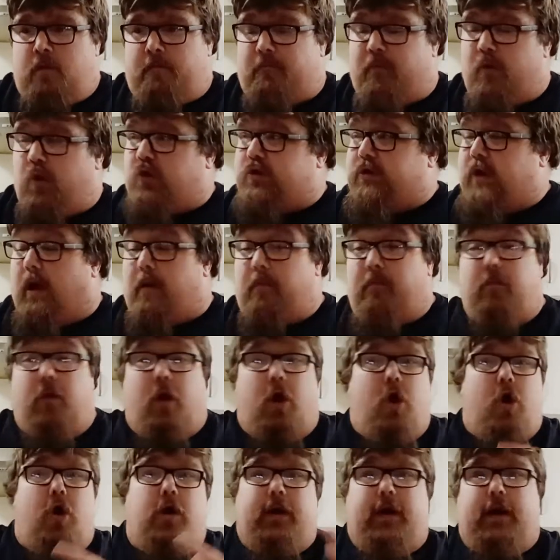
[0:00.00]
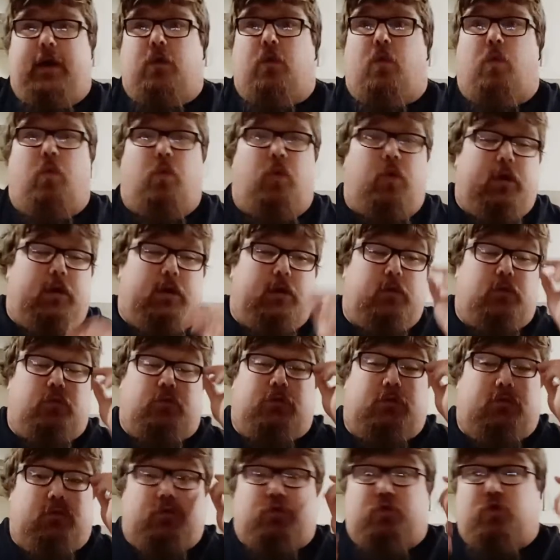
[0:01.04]
Books that I'm learning or
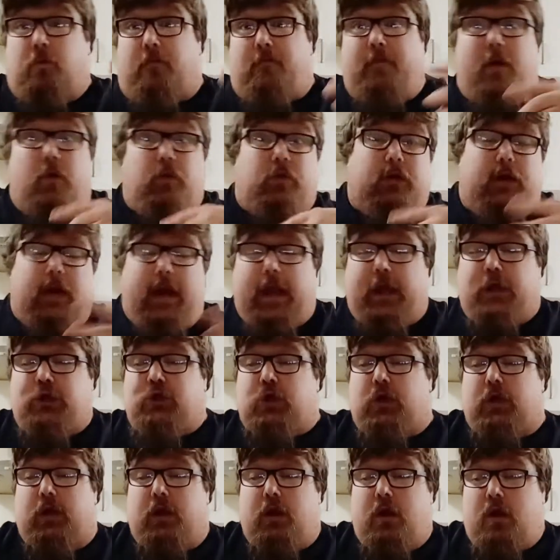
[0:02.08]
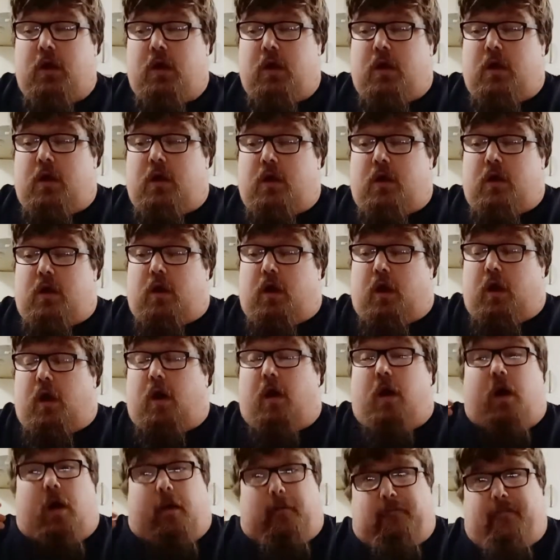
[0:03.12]
want to build a collection,
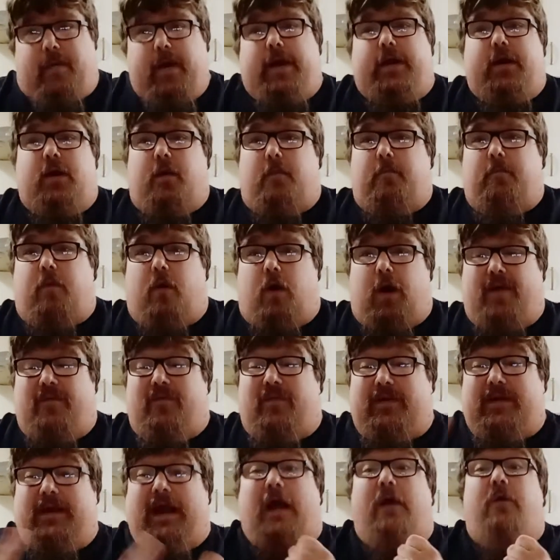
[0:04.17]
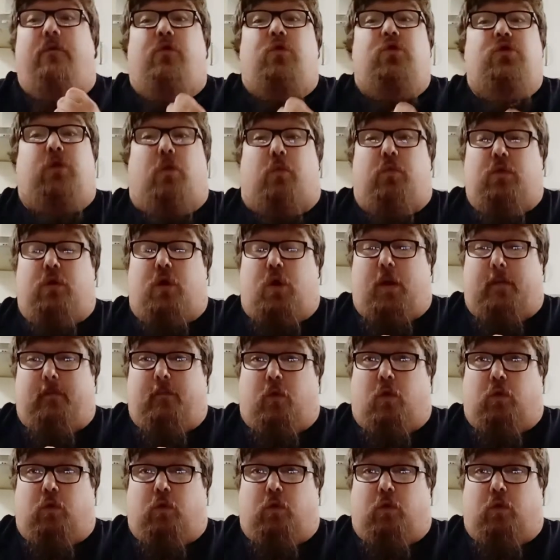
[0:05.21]
I'm picking up by the characters I want to learn